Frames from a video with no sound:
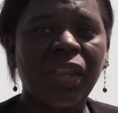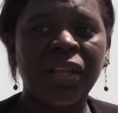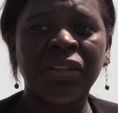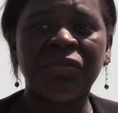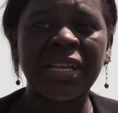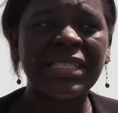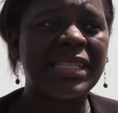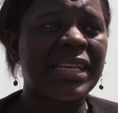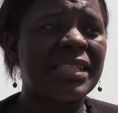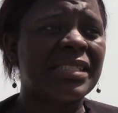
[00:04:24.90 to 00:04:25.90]
The
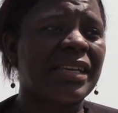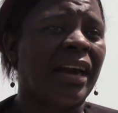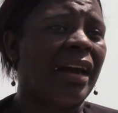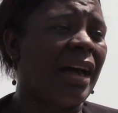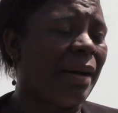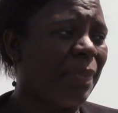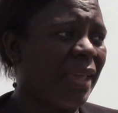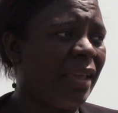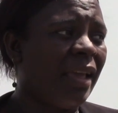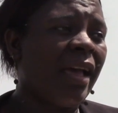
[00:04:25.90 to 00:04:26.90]
residents are
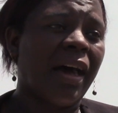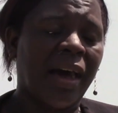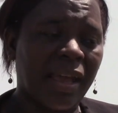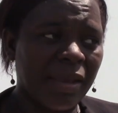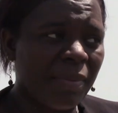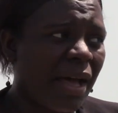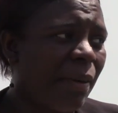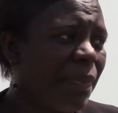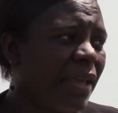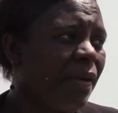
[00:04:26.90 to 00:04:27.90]
happy, I am
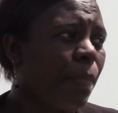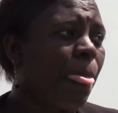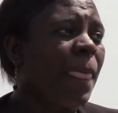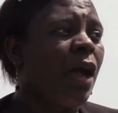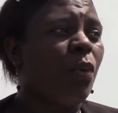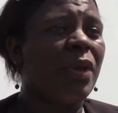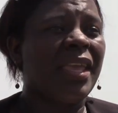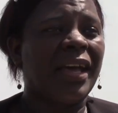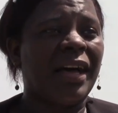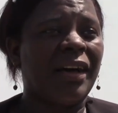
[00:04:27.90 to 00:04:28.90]
happy.
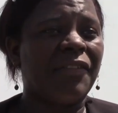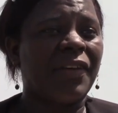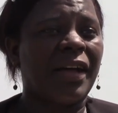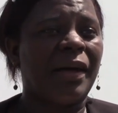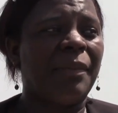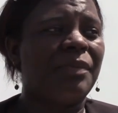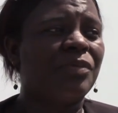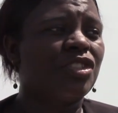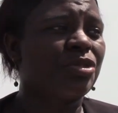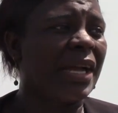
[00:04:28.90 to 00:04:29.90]
We have um,
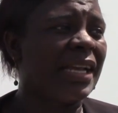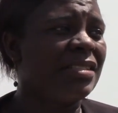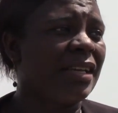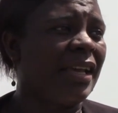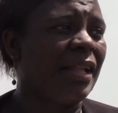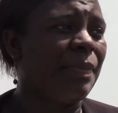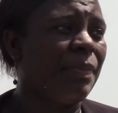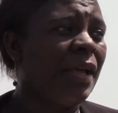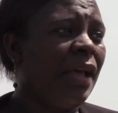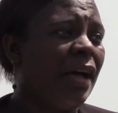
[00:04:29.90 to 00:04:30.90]
tried to help
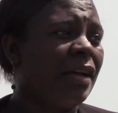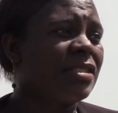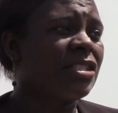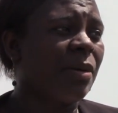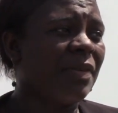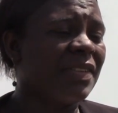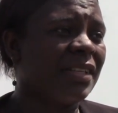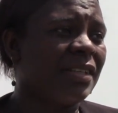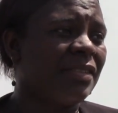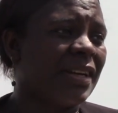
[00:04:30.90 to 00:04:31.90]
some of
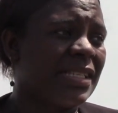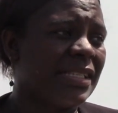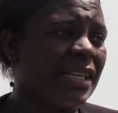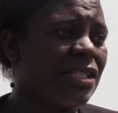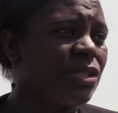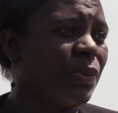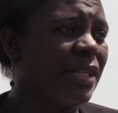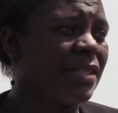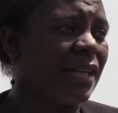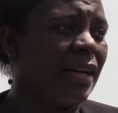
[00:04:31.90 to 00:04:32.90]
the residents
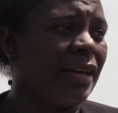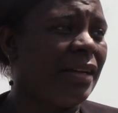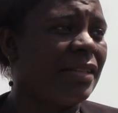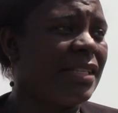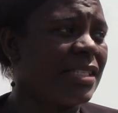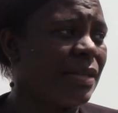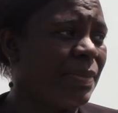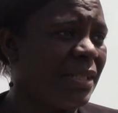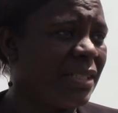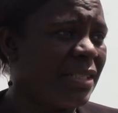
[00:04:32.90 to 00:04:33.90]
with uh,
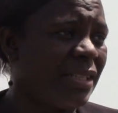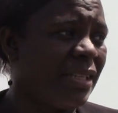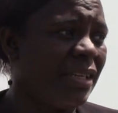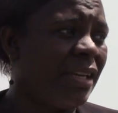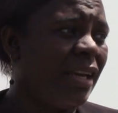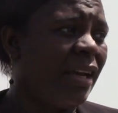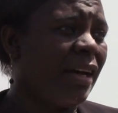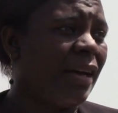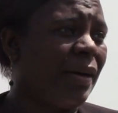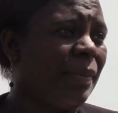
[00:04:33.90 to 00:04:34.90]
disability
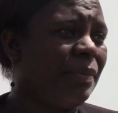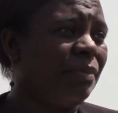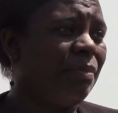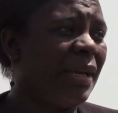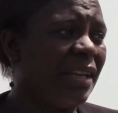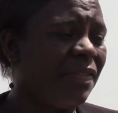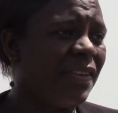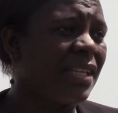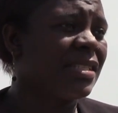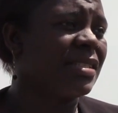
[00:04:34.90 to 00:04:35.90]
um,
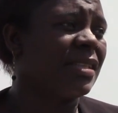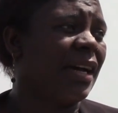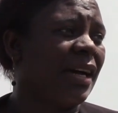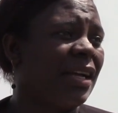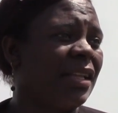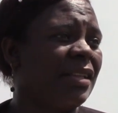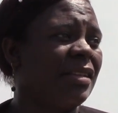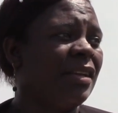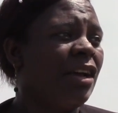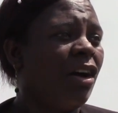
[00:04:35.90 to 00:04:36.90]
benefits,
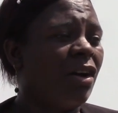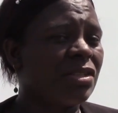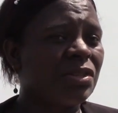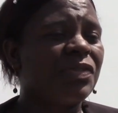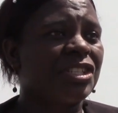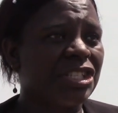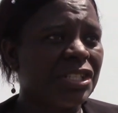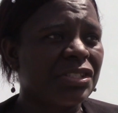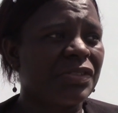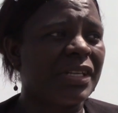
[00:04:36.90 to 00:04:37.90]
and also for
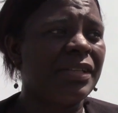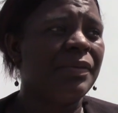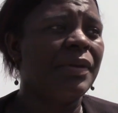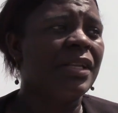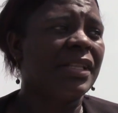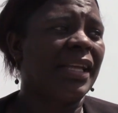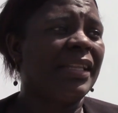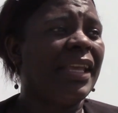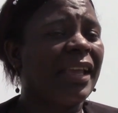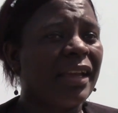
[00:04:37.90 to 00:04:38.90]
children, that
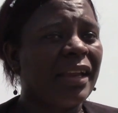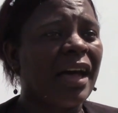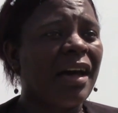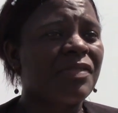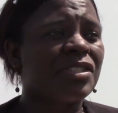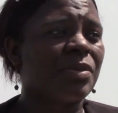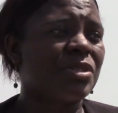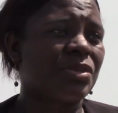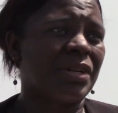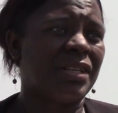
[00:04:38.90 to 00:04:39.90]
they can have some
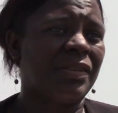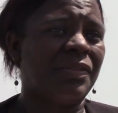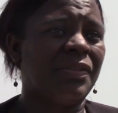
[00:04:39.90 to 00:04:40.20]
sort of